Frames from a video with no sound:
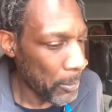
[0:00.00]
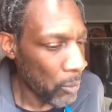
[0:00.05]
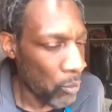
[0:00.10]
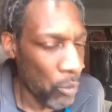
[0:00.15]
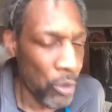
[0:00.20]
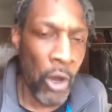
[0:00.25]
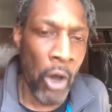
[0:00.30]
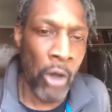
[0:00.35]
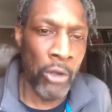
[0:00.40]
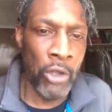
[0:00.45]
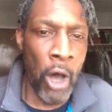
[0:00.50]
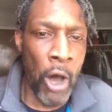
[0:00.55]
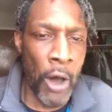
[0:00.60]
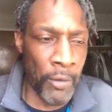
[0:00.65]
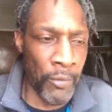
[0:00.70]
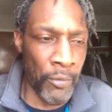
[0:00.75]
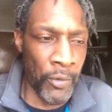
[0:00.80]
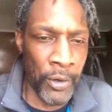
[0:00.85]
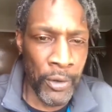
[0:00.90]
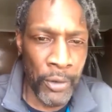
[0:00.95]
Well, y'all
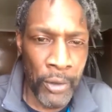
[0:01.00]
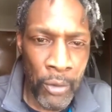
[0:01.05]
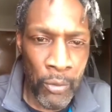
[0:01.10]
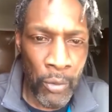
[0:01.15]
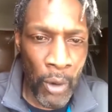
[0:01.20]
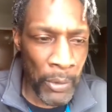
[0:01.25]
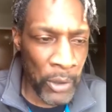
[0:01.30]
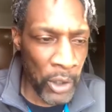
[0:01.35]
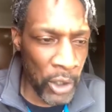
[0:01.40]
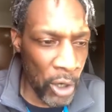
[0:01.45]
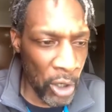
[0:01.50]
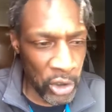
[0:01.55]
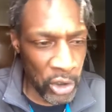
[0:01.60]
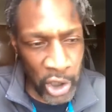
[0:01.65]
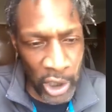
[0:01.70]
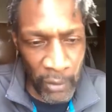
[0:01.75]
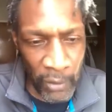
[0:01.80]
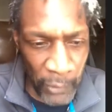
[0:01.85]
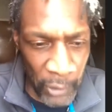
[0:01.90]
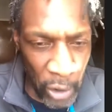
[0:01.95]
laudering. I'm going to give y'all a
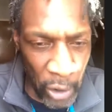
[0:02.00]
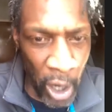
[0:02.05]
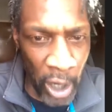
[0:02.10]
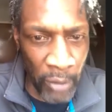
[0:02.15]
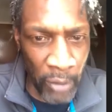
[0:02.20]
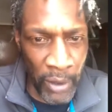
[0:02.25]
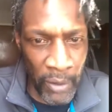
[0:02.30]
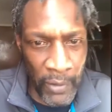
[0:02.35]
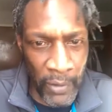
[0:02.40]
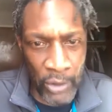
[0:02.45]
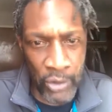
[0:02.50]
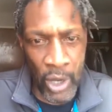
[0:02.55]
ticket for laudering if I